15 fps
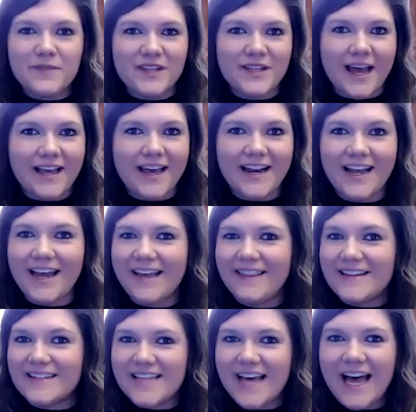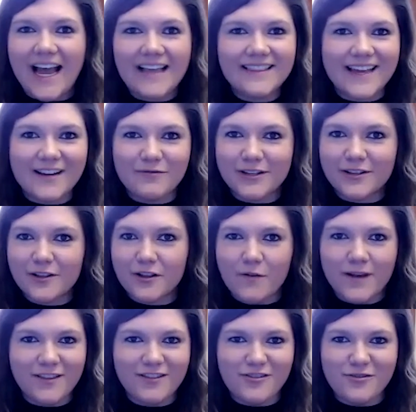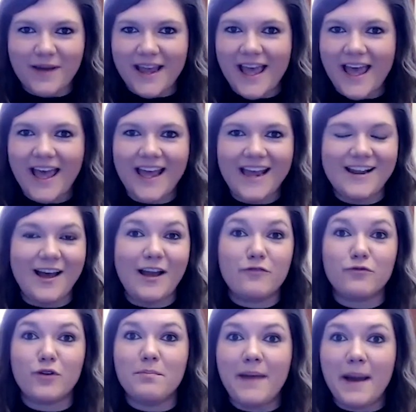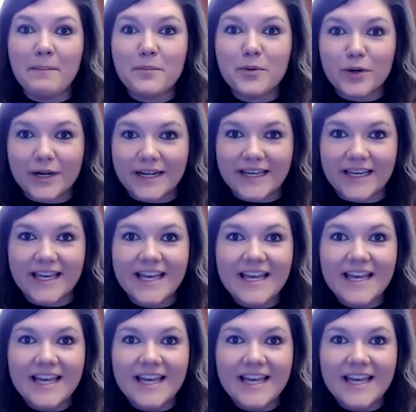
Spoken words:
I kind of had this highlight reel going through my head and remembering,